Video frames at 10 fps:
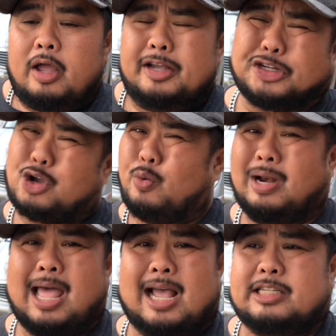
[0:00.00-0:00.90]
It should go
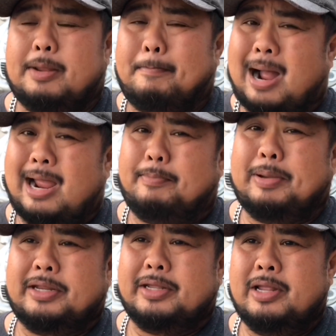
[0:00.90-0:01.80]
in last, in my
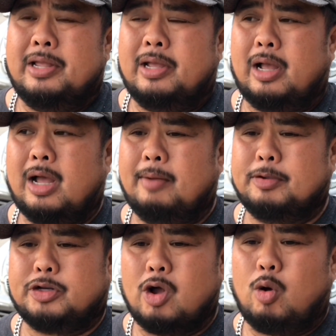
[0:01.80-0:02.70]
opinion.
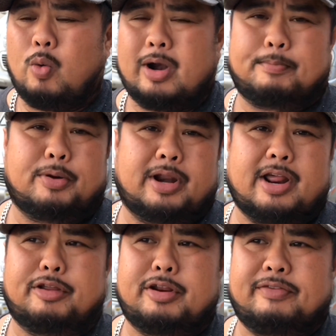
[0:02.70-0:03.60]
You don't want to put it
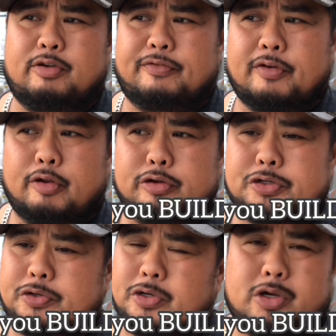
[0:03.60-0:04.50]
underneath your
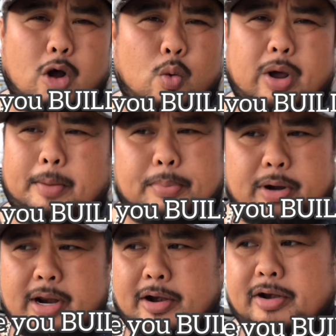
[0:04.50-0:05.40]
furniture. You don't want to
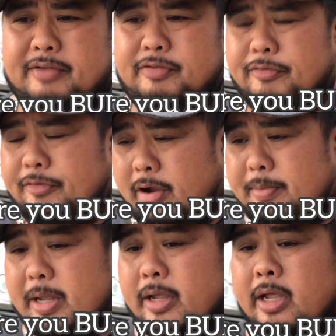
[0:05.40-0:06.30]
put it underneath your
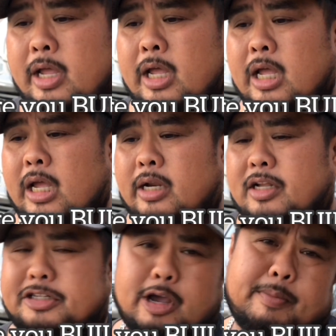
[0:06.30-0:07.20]
framing.
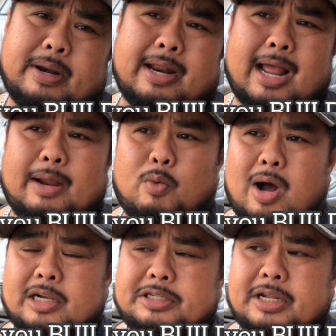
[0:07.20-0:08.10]
The gentleman that I
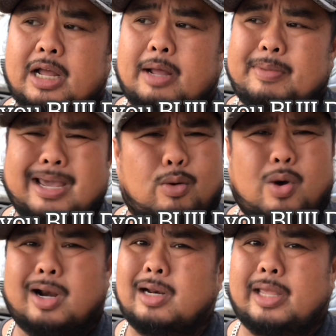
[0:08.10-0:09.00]
watched, he had a
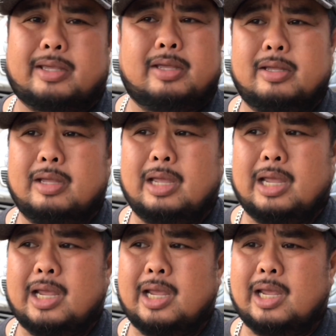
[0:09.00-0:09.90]
water leak,
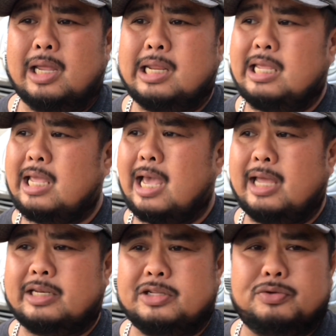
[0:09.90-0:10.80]
and he
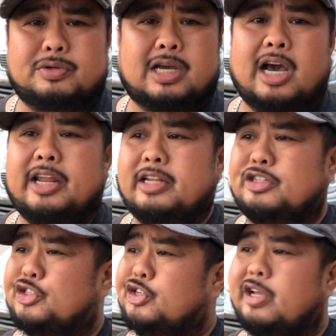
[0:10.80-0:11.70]
had to cut
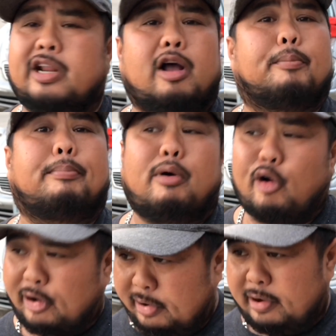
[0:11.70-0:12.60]
shit
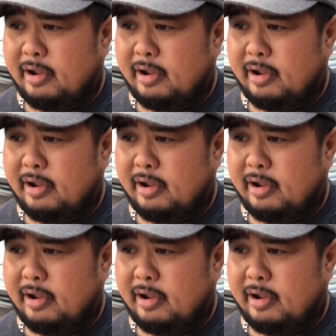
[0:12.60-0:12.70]
apart.